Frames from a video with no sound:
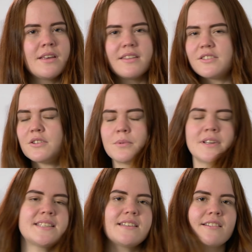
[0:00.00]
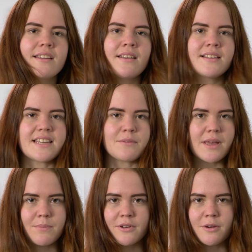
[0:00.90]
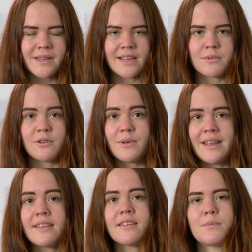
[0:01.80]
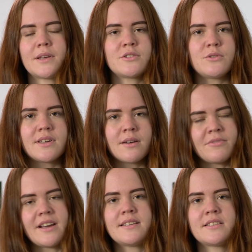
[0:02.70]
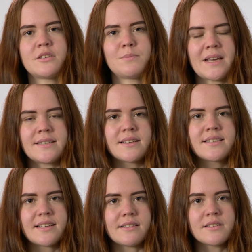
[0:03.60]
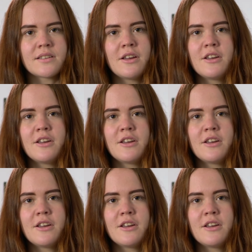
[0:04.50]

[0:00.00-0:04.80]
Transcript: There's no point staring at an exam paper not being able to do anything because you didn't practice those basic skills.